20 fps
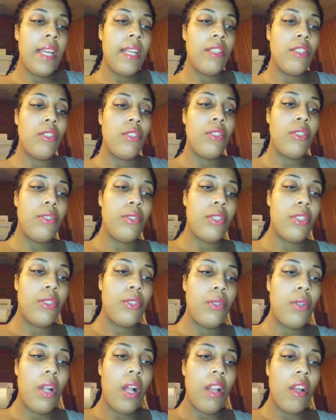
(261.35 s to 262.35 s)
You use the
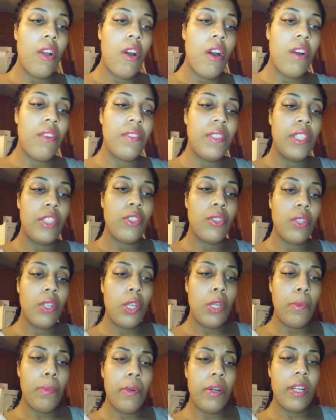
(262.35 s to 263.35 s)
$2 off digital
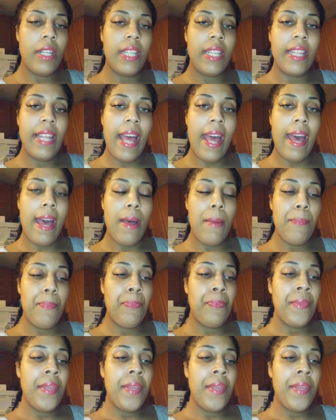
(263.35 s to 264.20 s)
coupon in the app.